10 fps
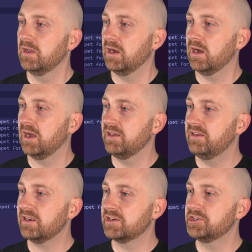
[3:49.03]
uh,
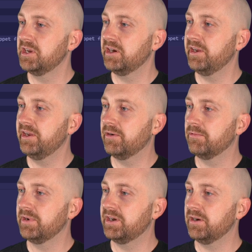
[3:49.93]
dictionary
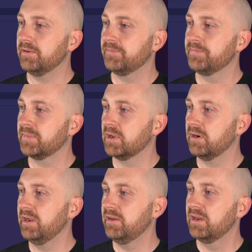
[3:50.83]
reader,
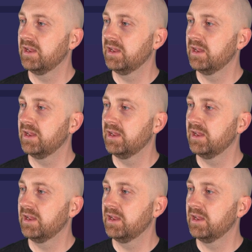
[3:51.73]
right?